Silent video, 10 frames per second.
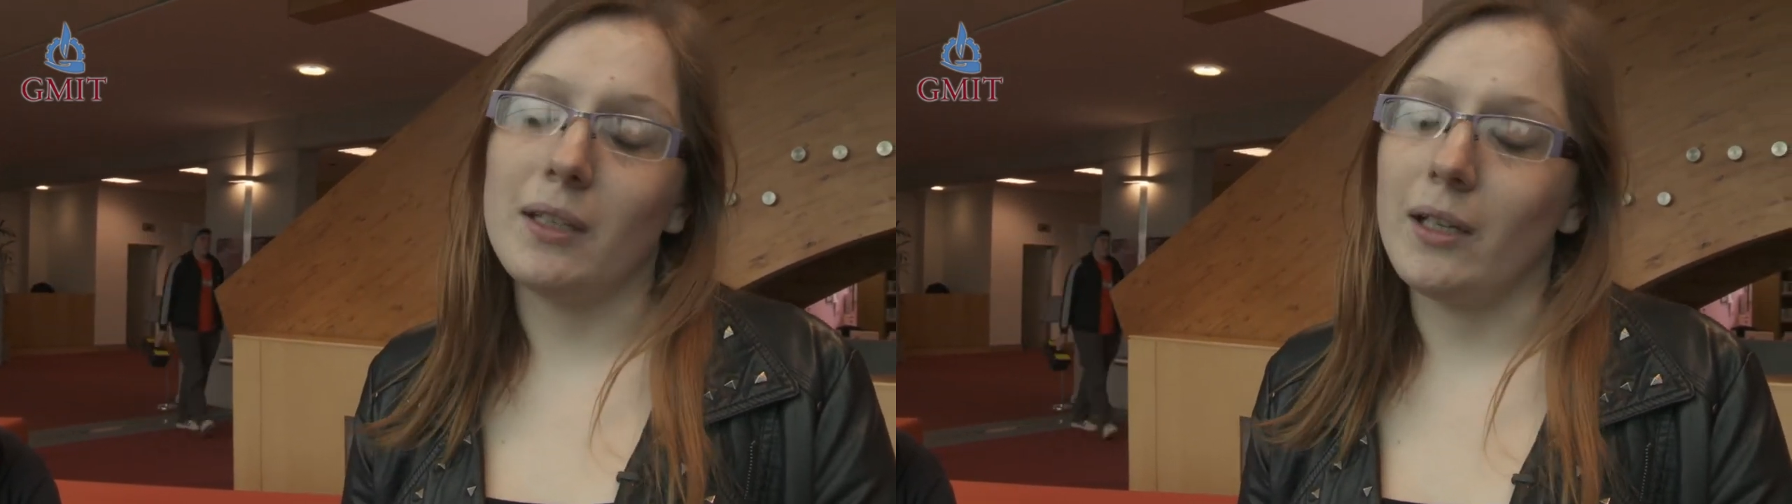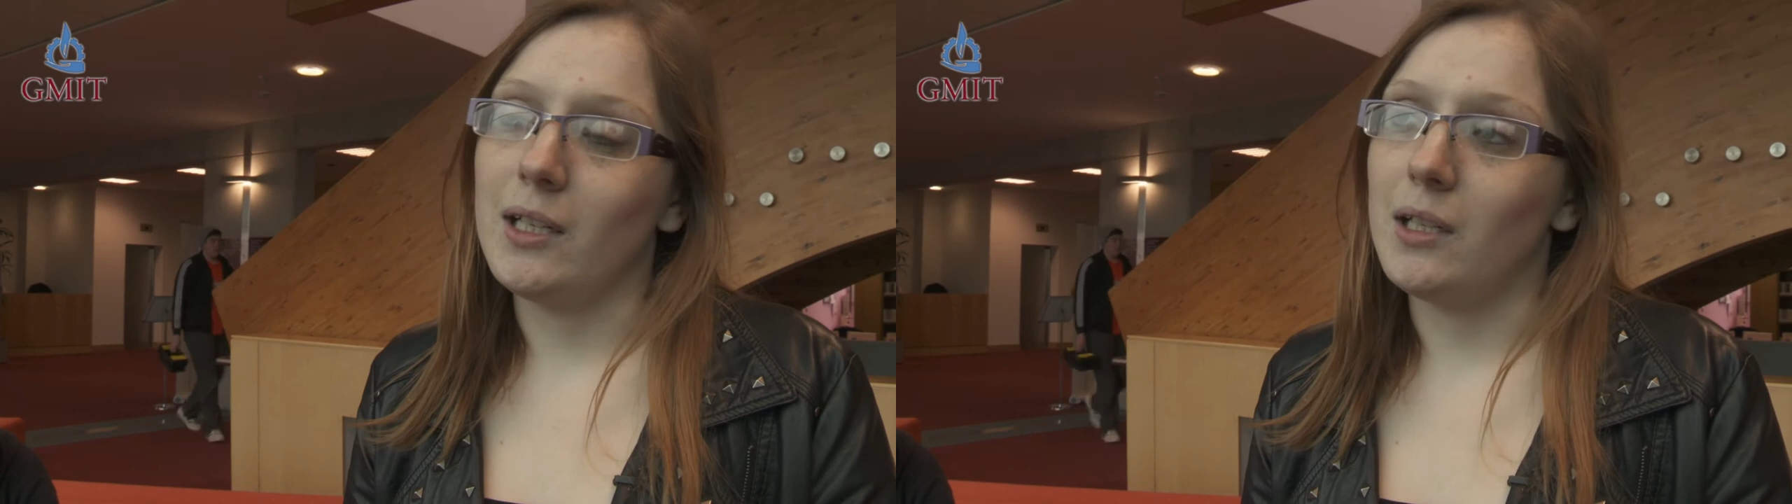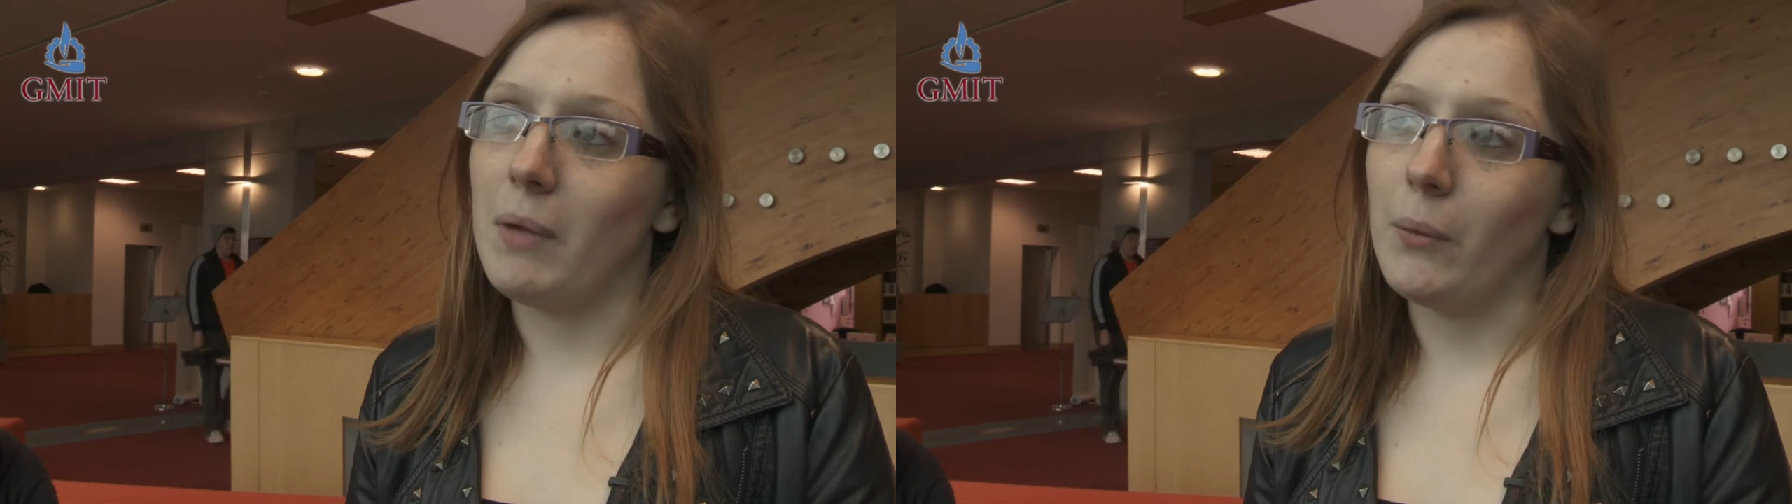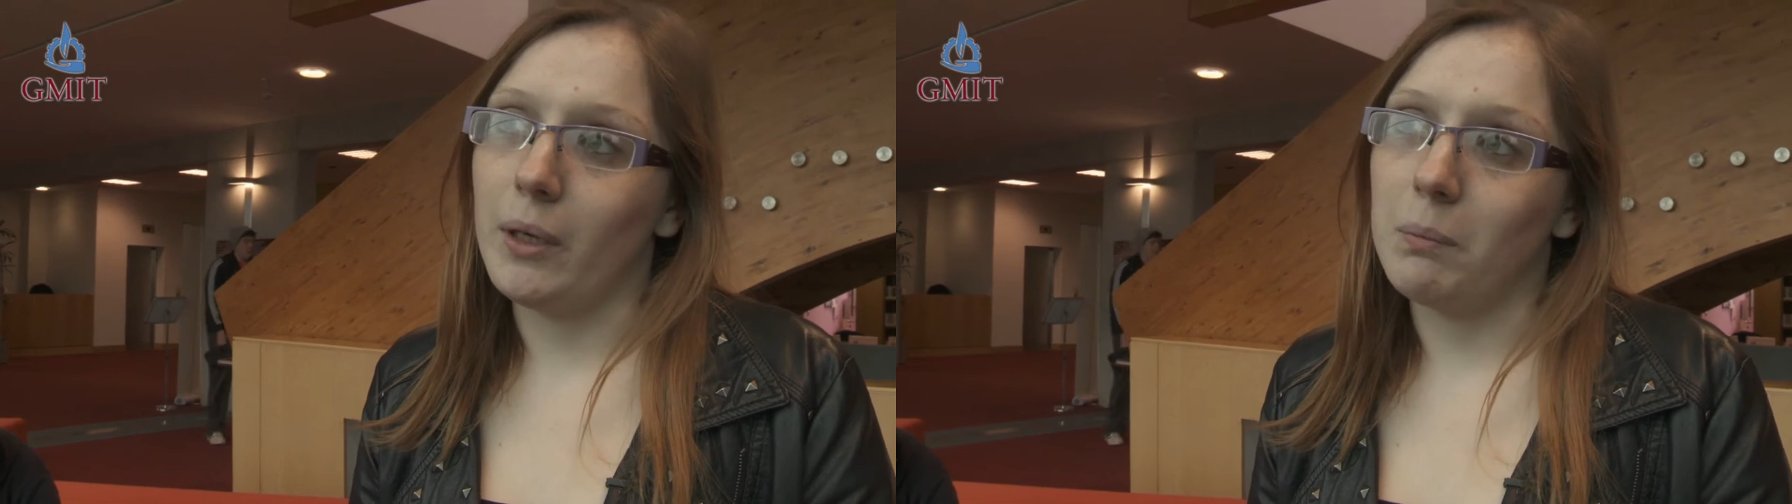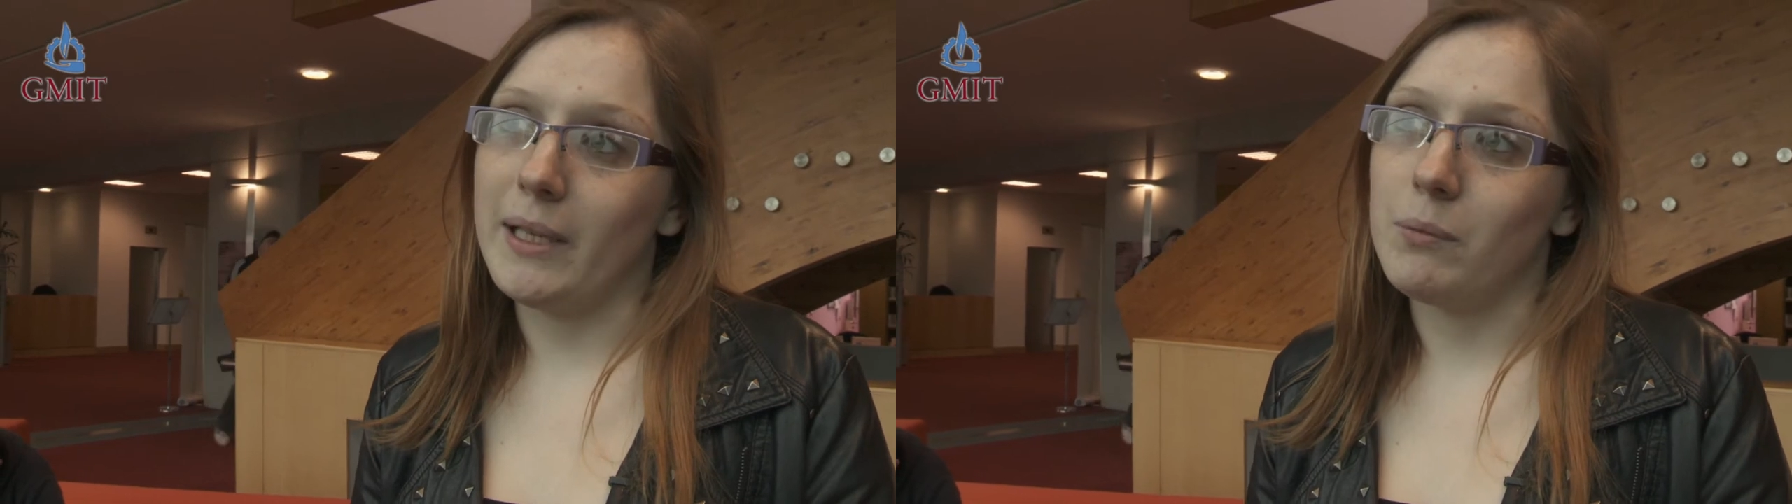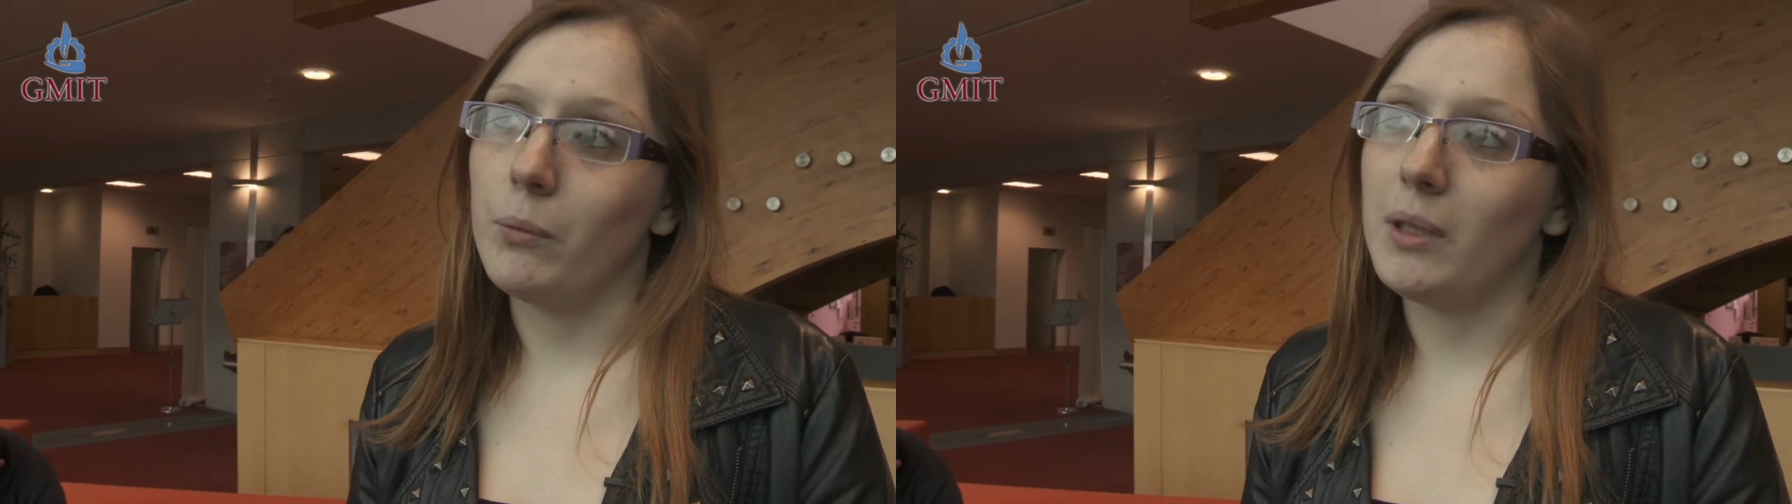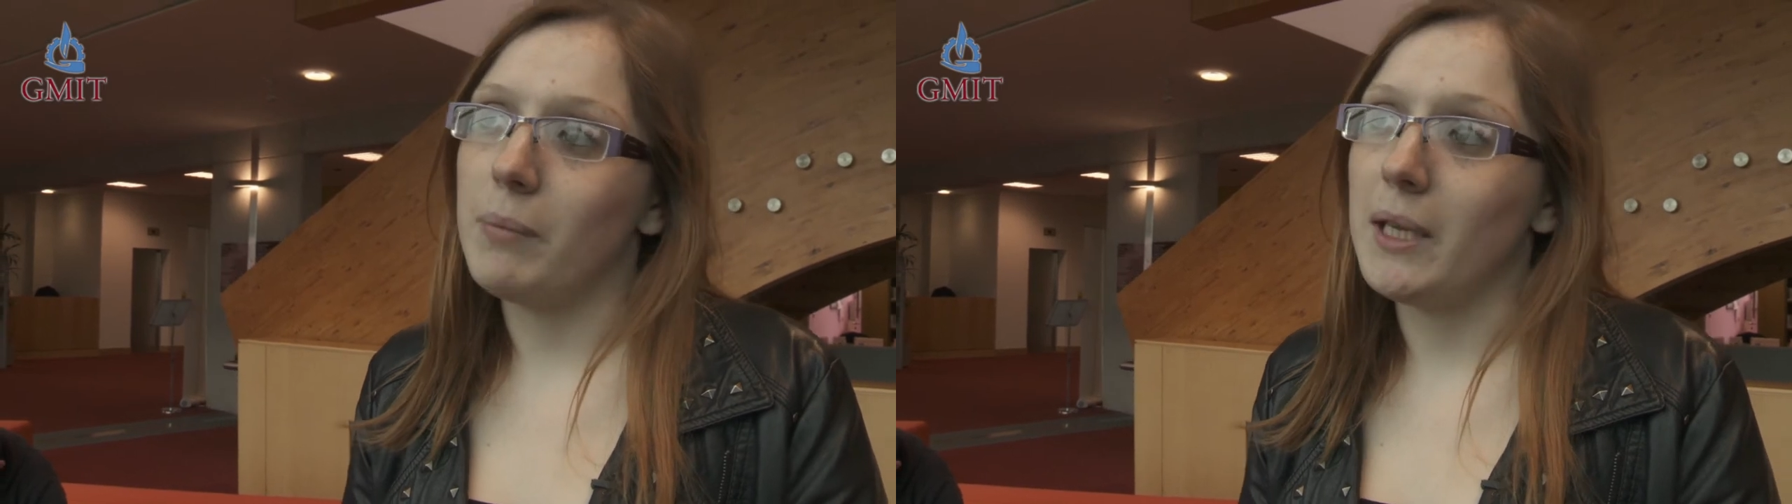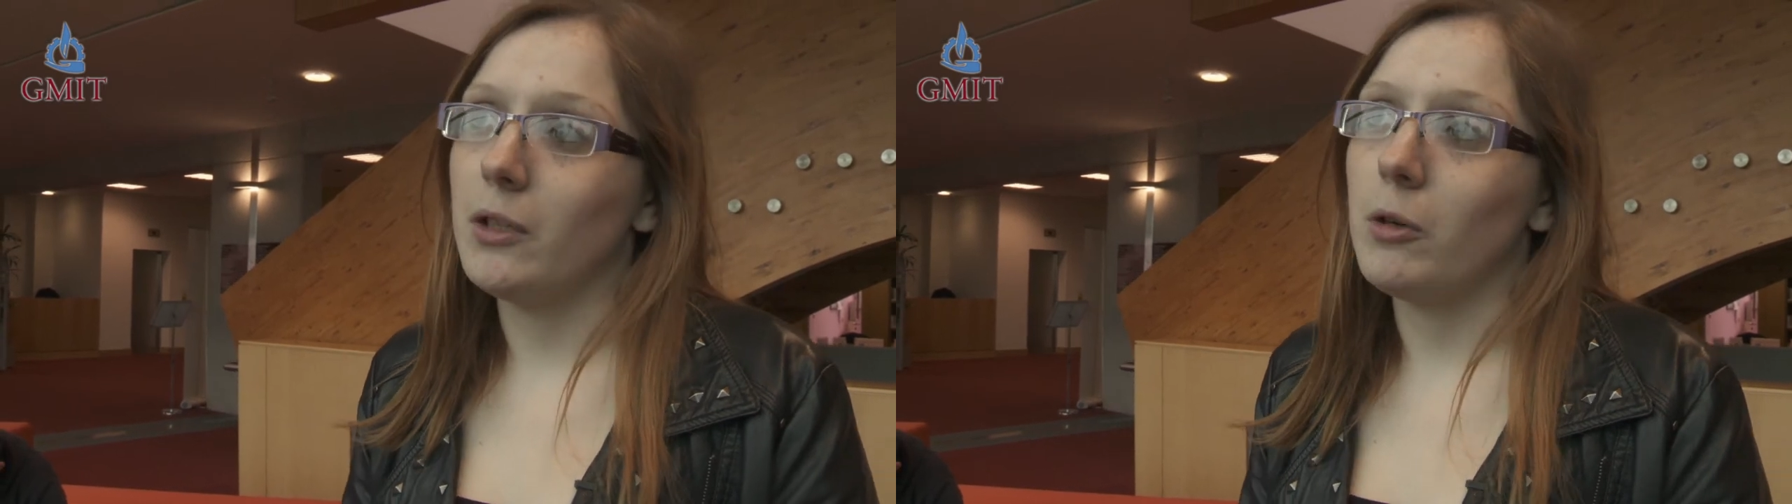and I did my work placement with P and